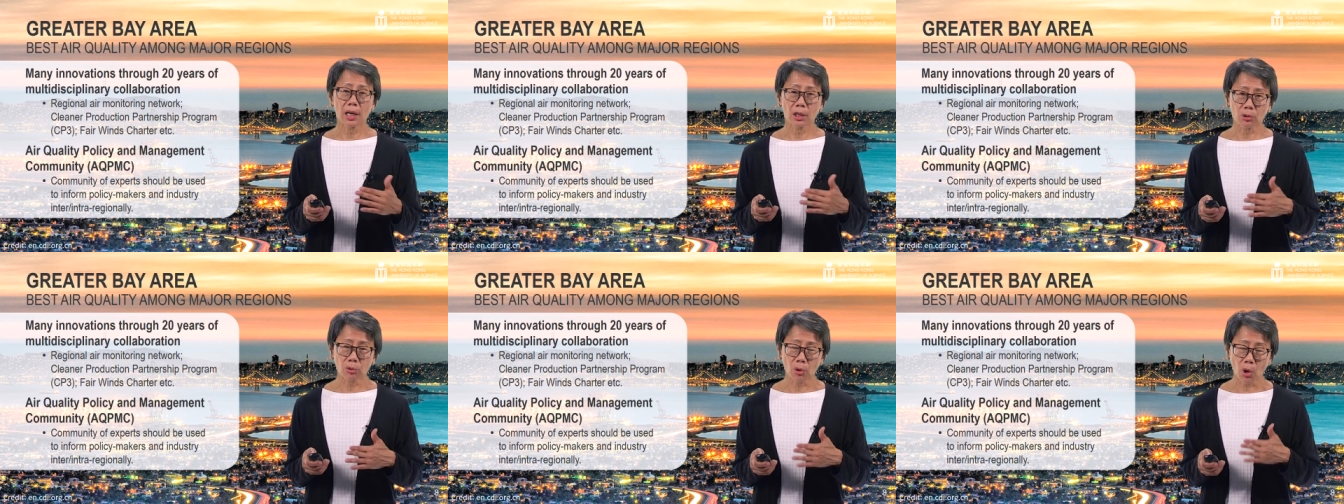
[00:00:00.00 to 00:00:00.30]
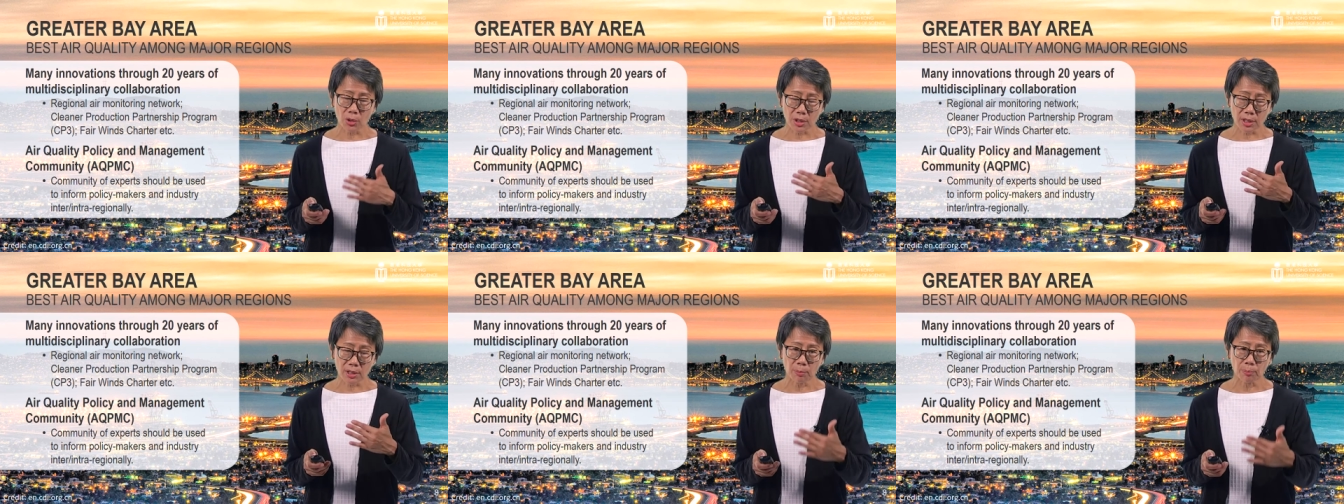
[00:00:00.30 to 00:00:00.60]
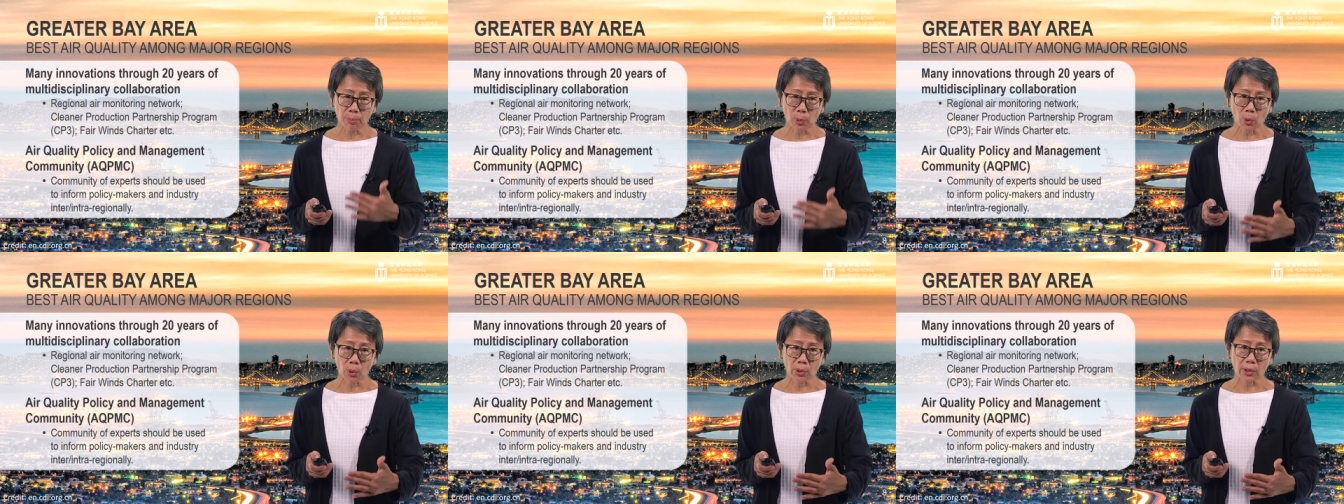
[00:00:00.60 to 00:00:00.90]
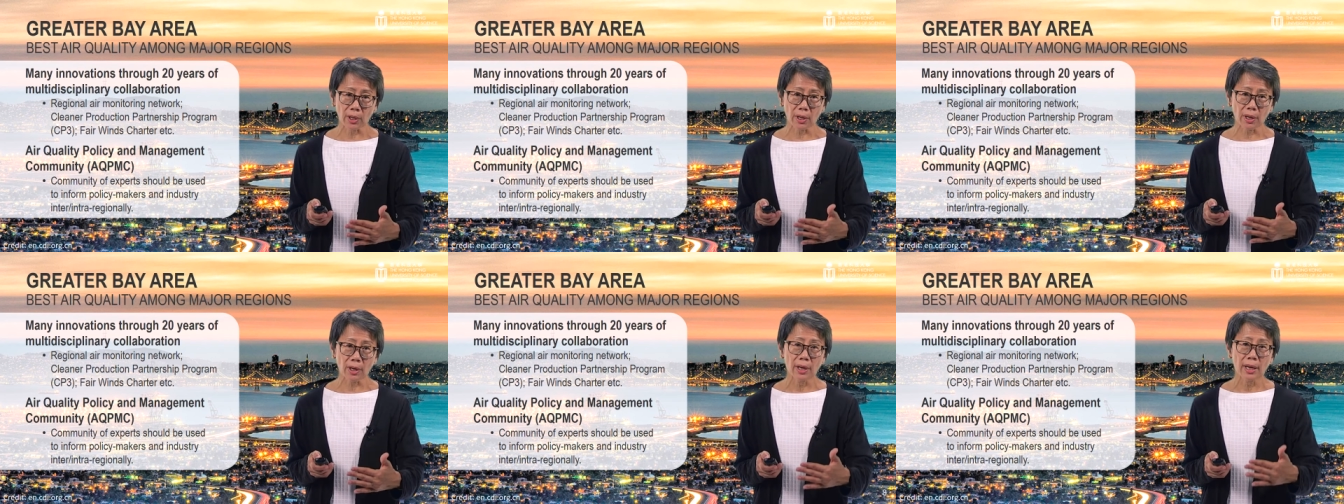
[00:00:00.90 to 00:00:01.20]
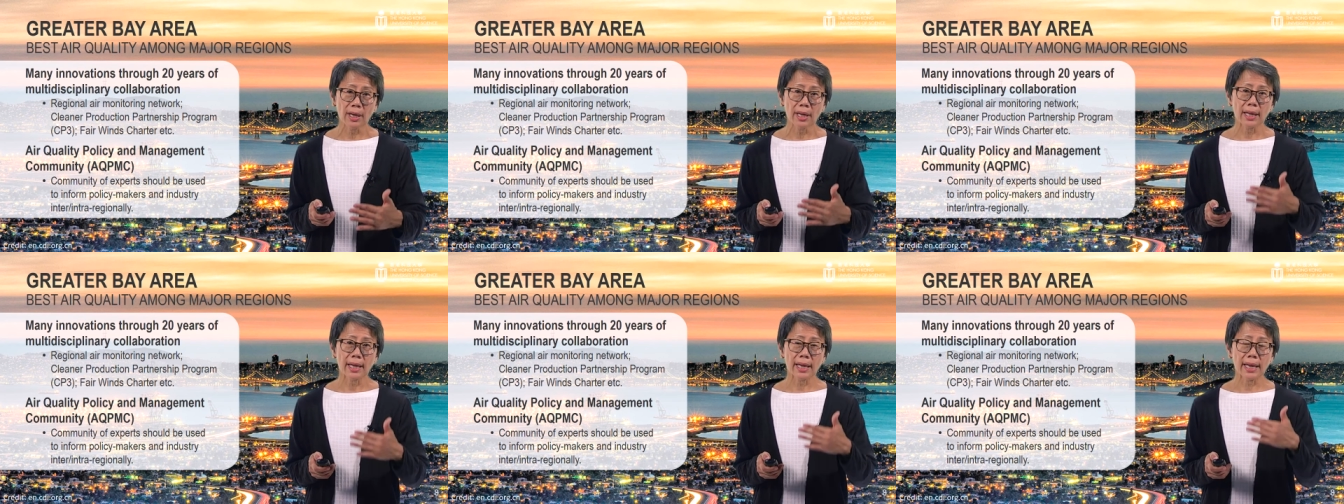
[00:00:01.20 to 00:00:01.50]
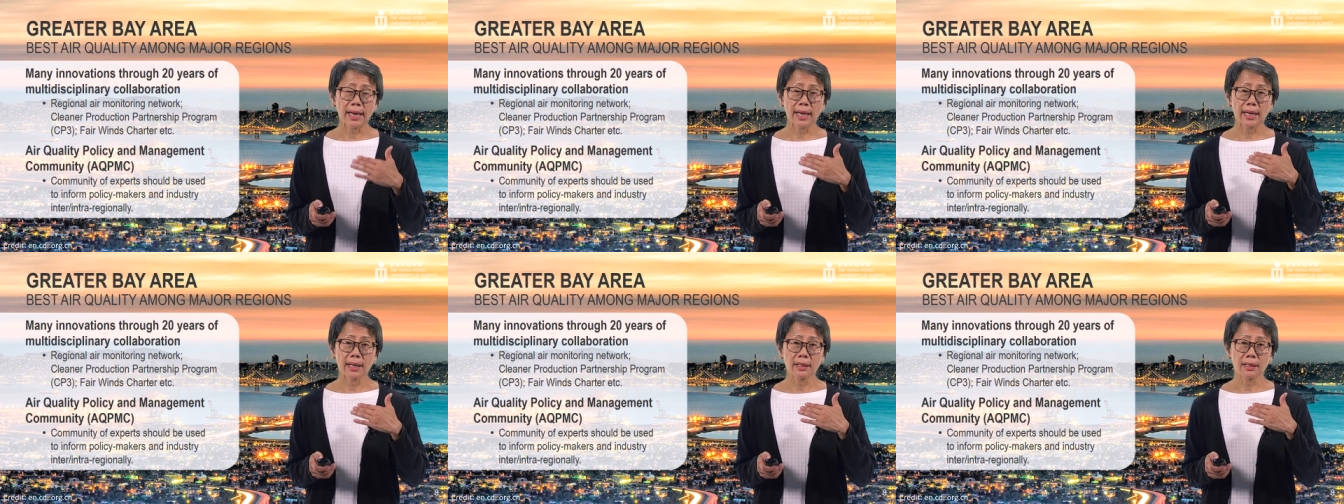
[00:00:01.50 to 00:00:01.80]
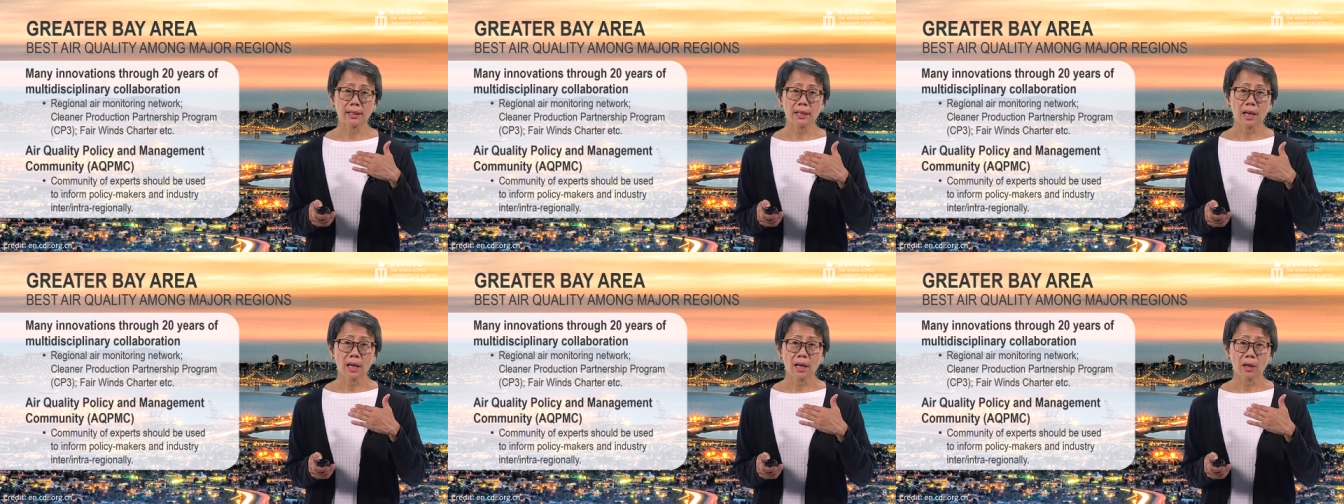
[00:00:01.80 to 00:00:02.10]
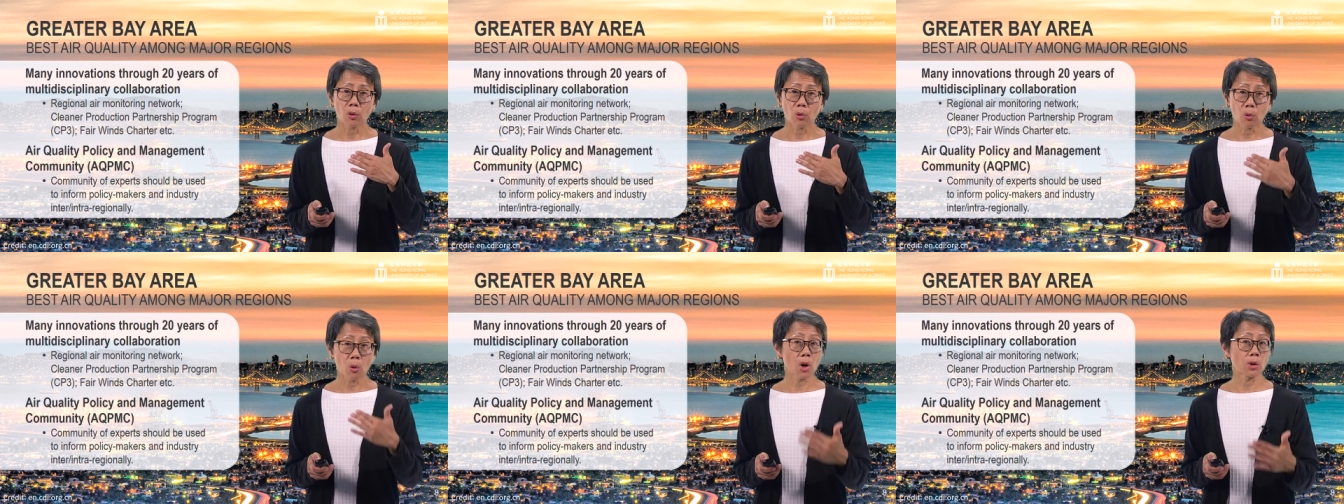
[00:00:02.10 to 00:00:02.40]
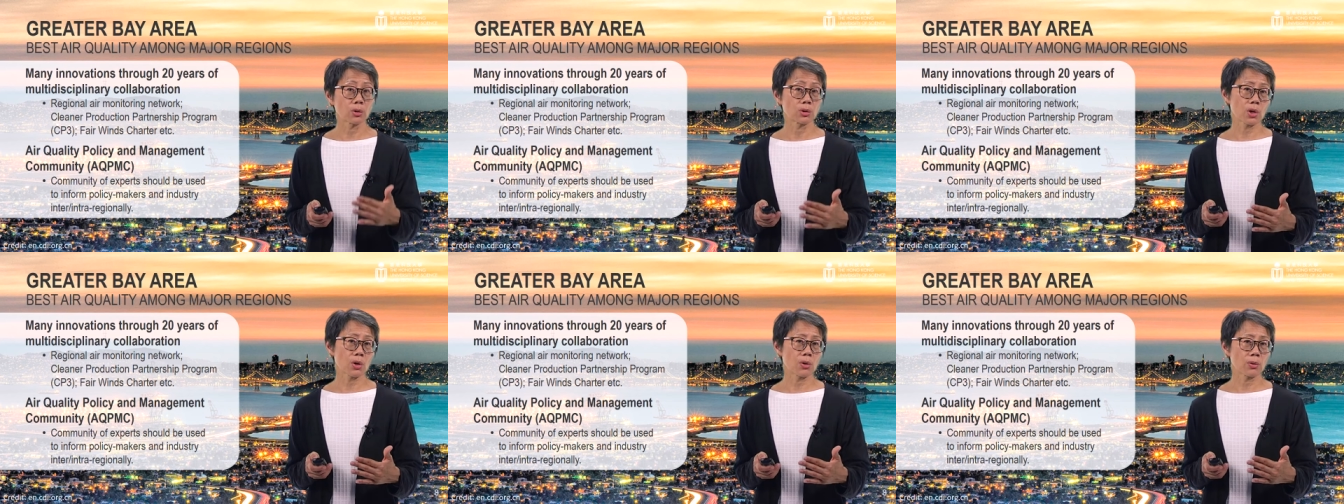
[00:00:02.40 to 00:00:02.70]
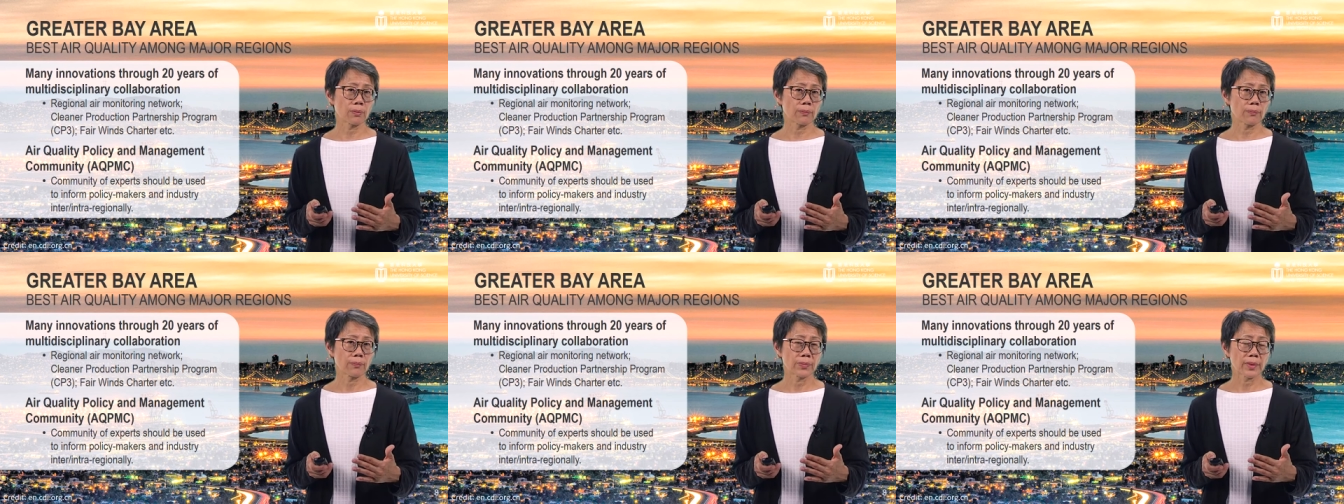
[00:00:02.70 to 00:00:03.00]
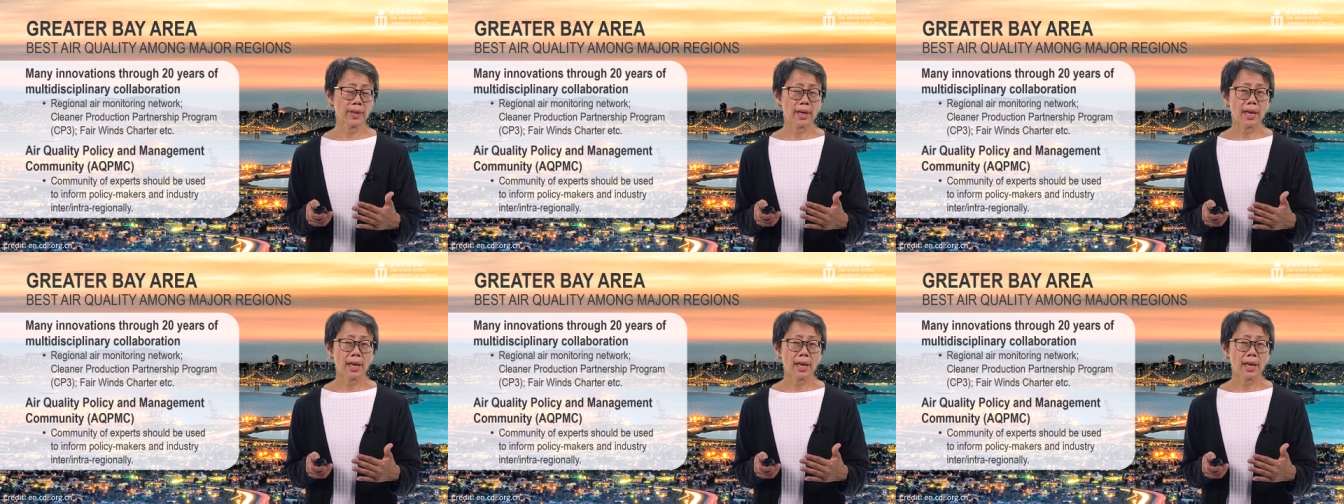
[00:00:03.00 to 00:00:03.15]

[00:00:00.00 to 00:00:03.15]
across the border in Guangdong.